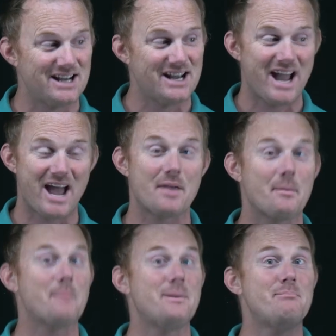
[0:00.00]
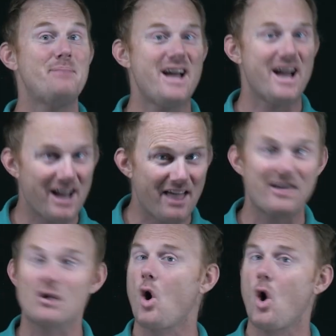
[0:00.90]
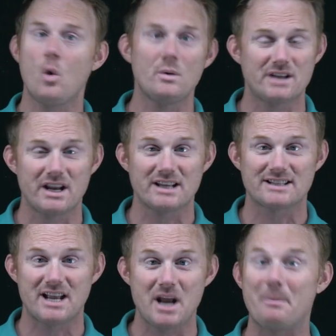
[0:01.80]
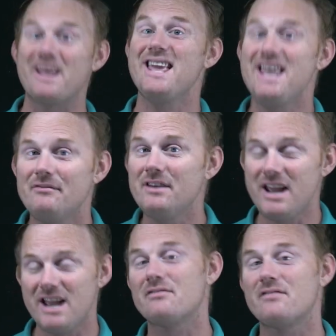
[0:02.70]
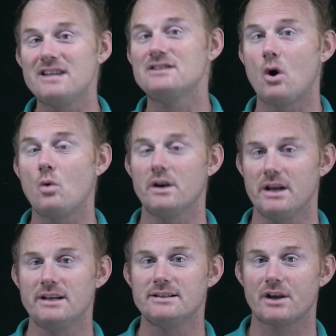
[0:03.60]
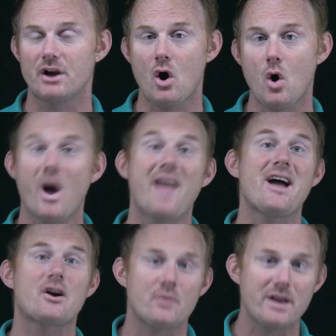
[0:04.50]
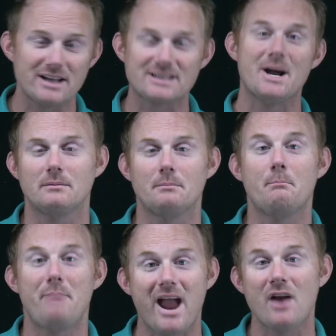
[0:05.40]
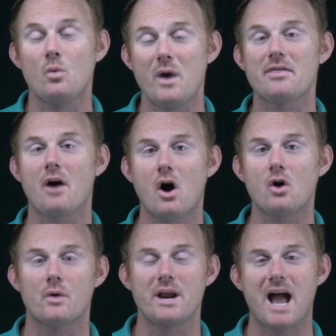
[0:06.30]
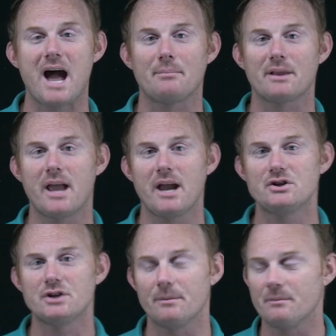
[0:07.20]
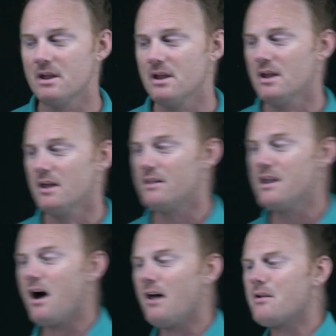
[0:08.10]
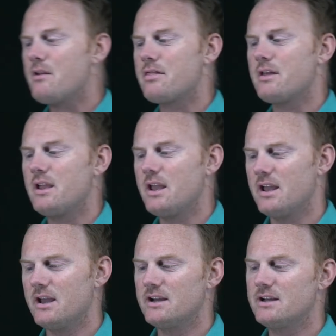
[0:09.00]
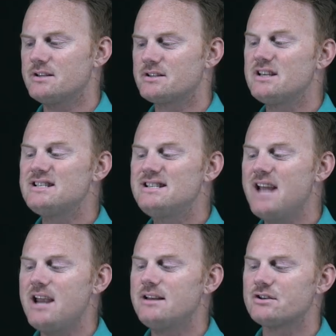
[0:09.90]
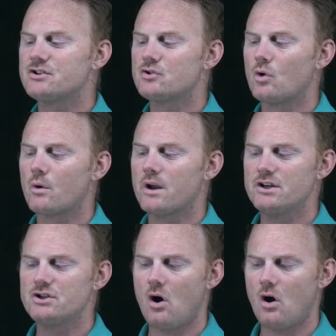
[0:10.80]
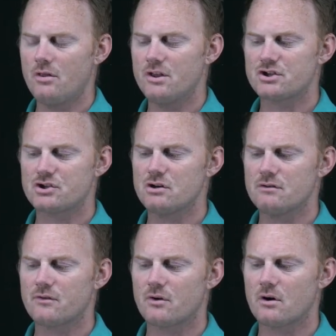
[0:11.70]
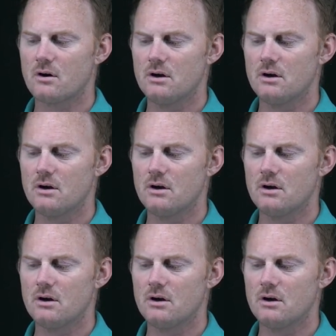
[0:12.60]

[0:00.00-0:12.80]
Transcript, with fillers: and they might be big, they're always going to get sent up, even if they don't need to go. And that creates bandwidth-hungry application. The other thing is the data storage on the server.